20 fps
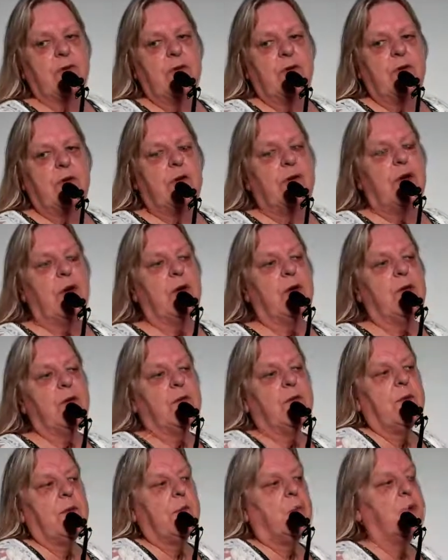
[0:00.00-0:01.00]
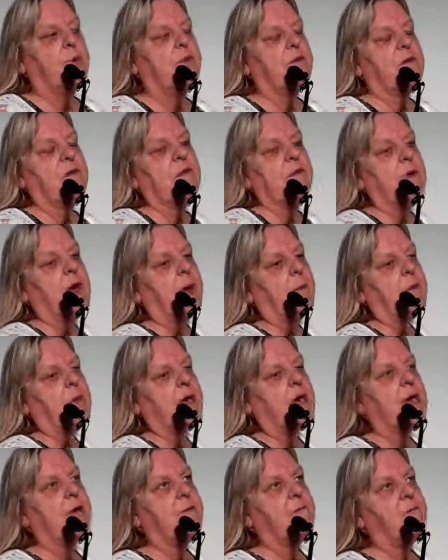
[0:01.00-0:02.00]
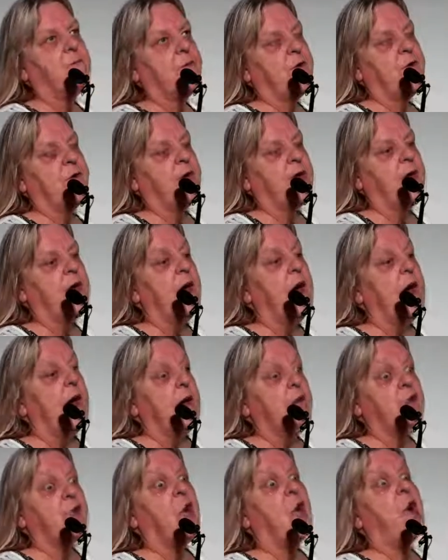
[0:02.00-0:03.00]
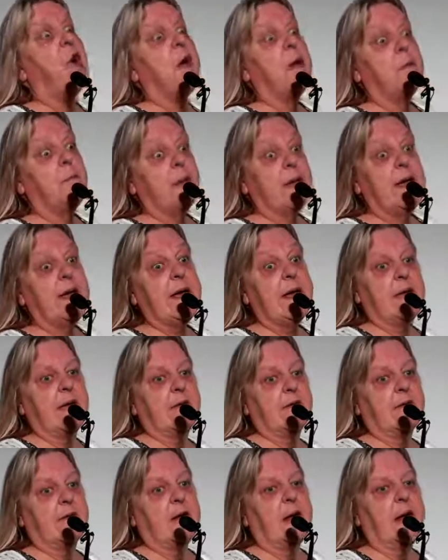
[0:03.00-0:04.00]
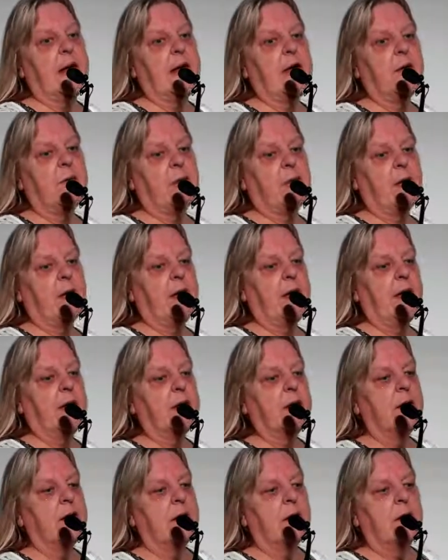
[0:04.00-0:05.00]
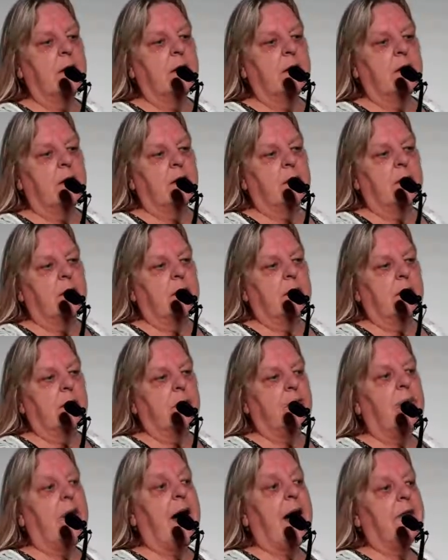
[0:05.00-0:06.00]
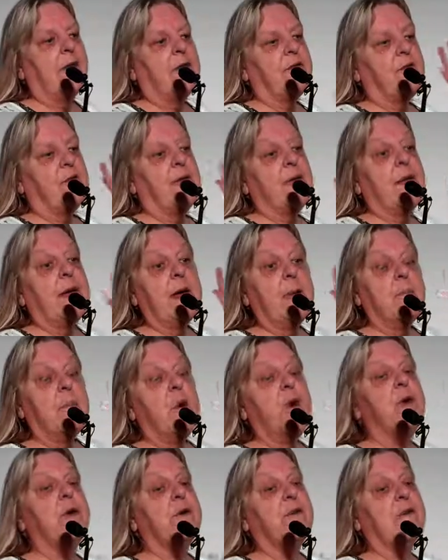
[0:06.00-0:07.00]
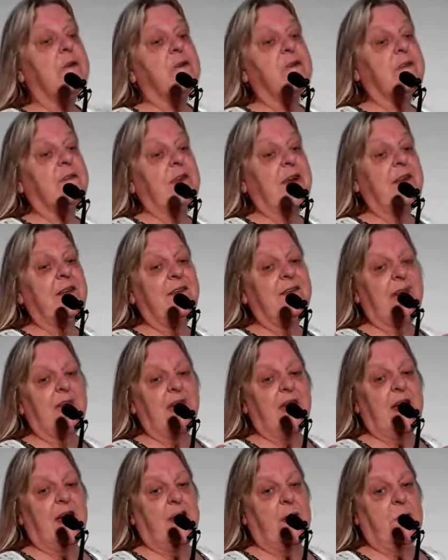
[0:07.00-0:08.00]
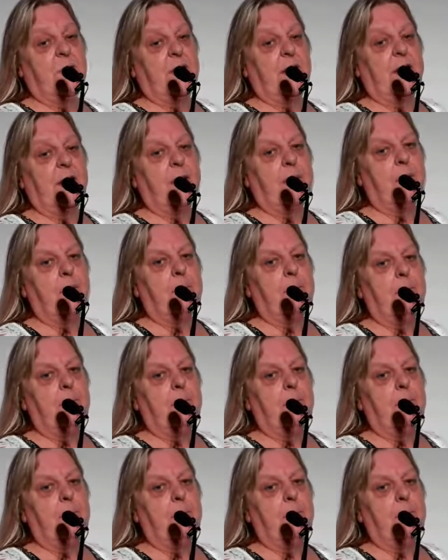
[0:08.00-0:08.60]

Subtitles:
the person's coming in for their diabetes care plan rather than their person-centred care plan?